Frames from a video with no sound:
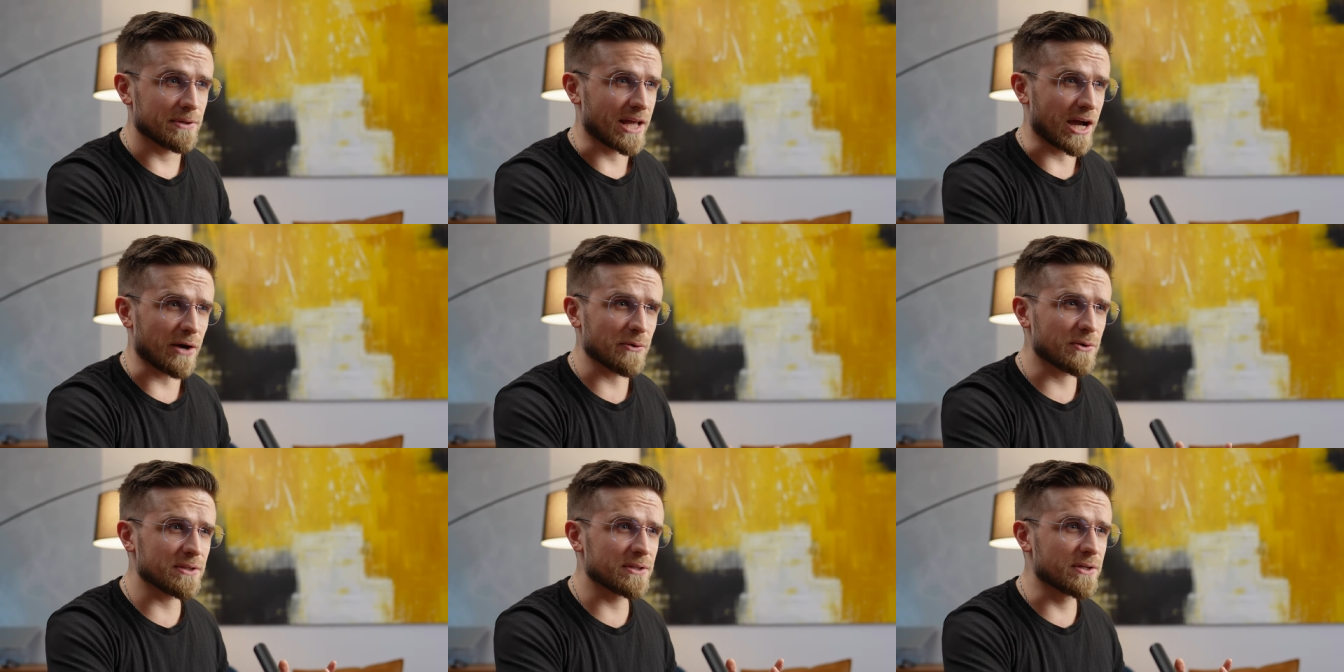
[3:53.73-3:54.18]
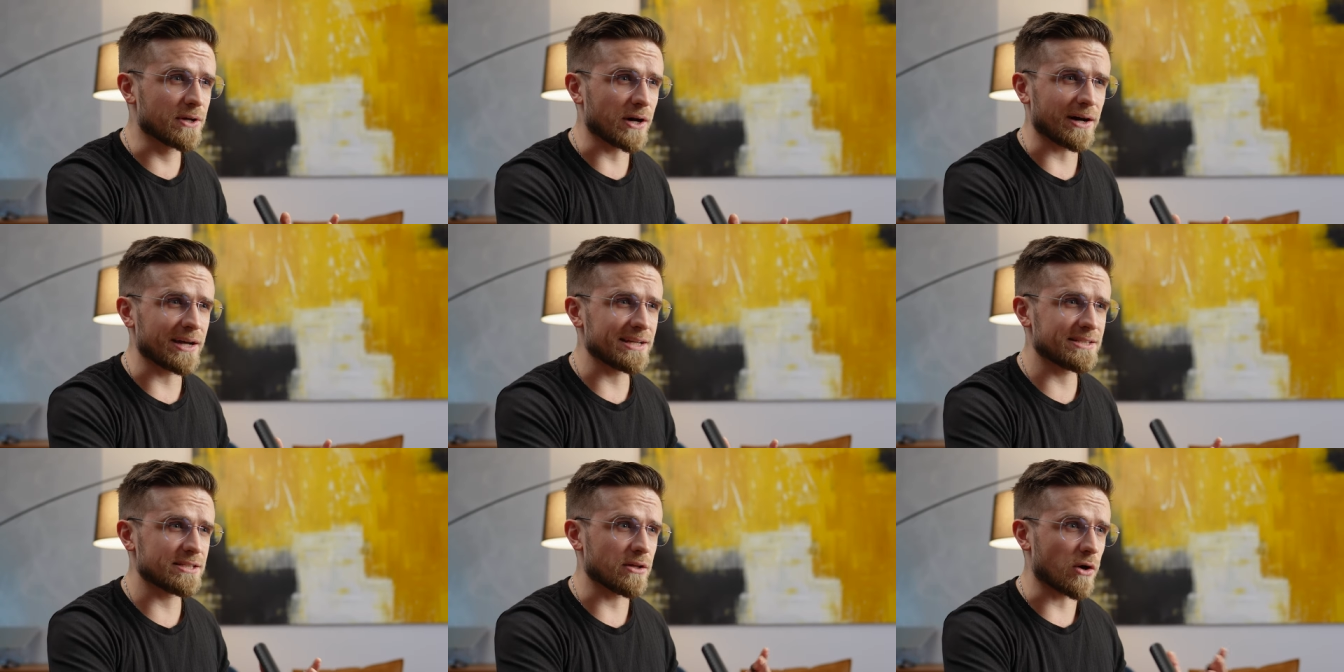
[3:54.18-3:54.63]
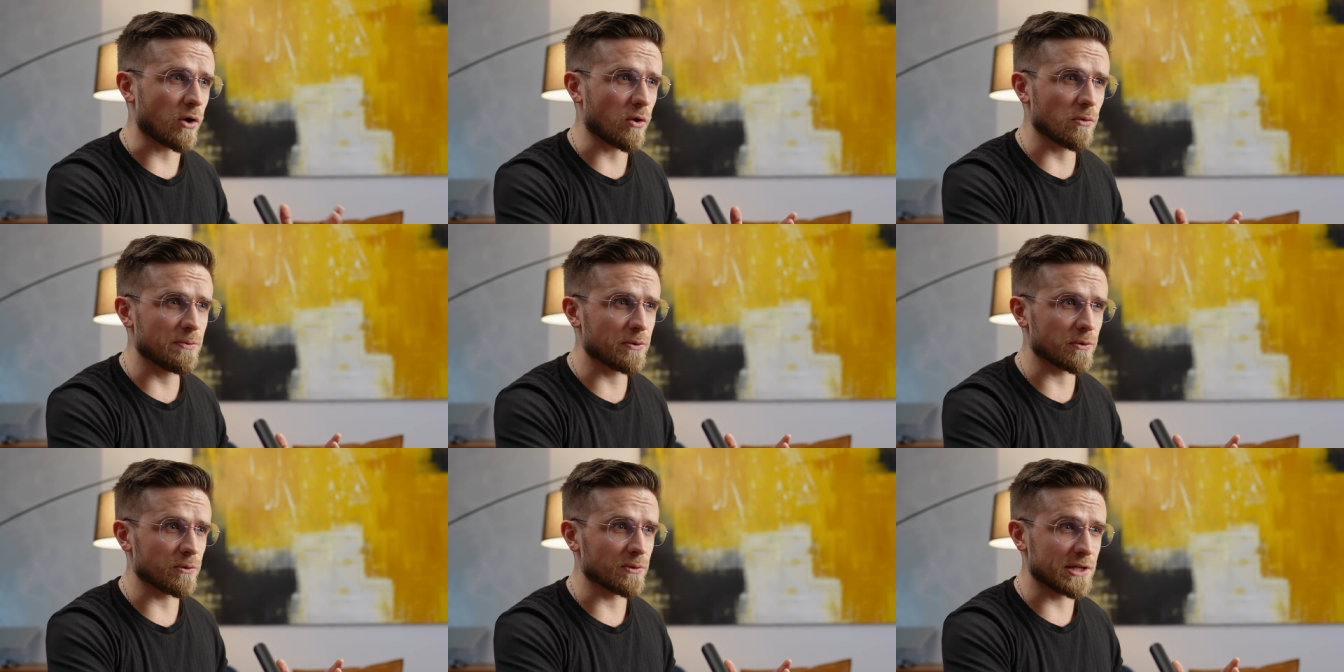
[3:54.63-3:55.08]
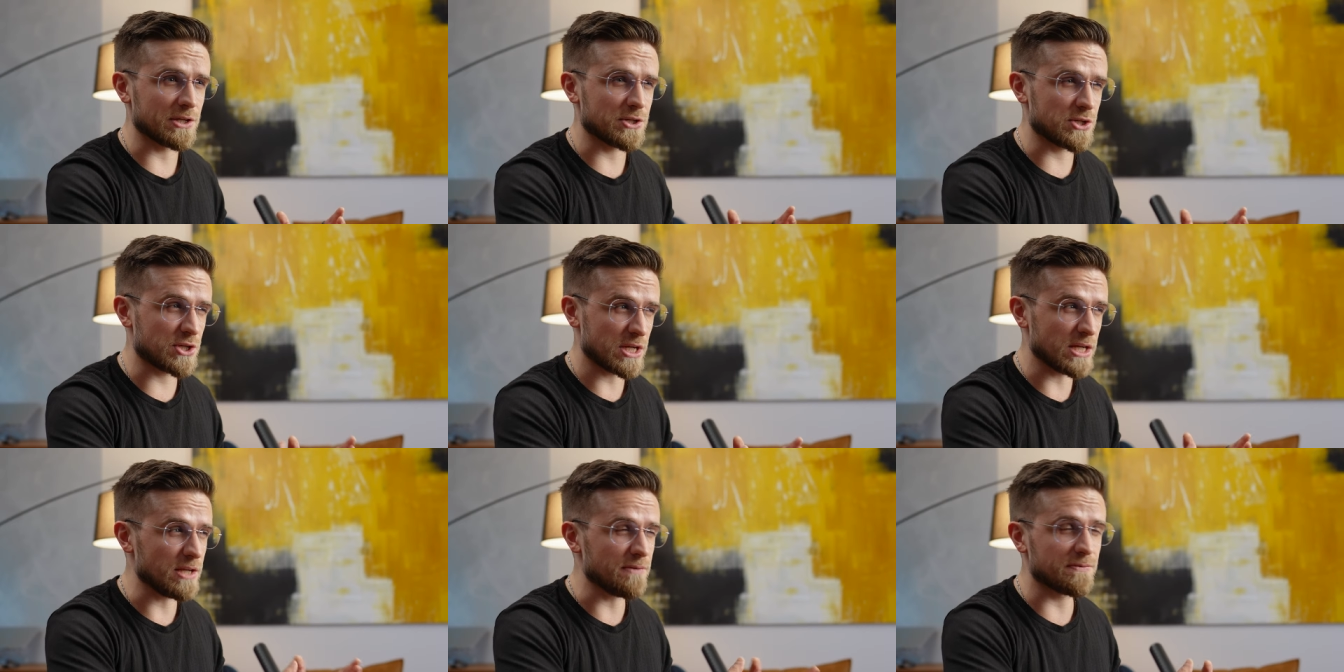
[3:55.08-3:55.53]
But how could guys at Opal
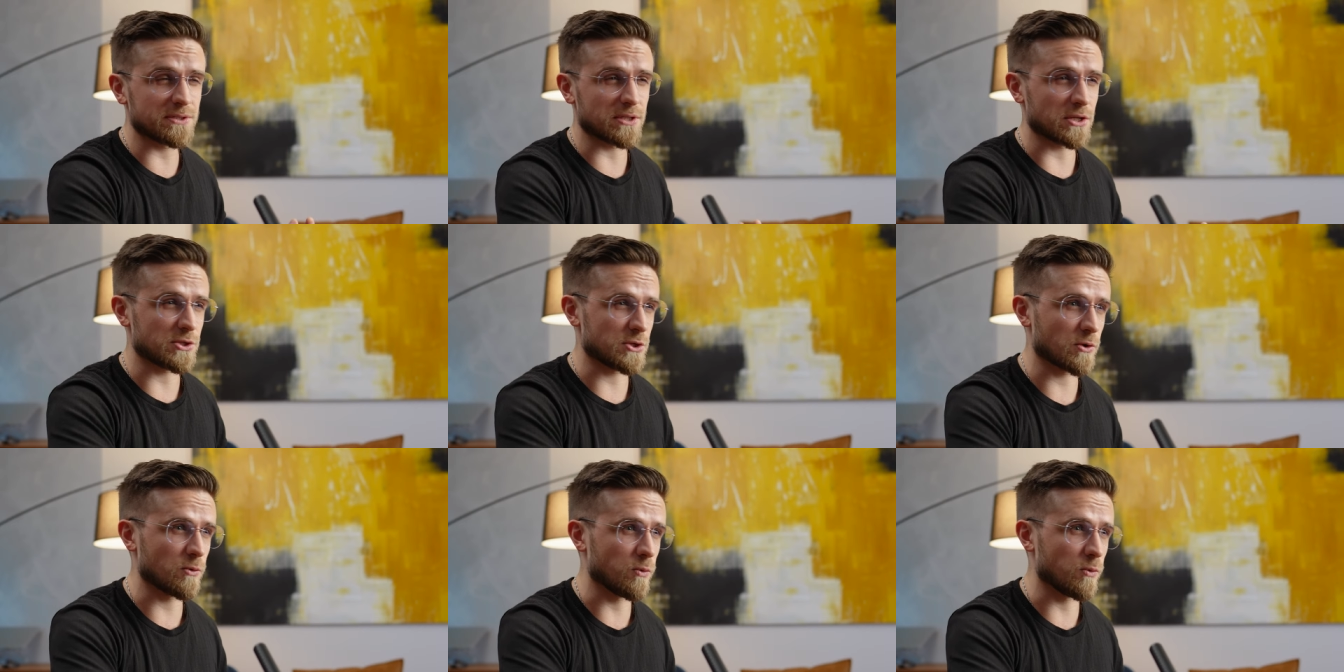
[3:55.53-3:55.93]
achieve such a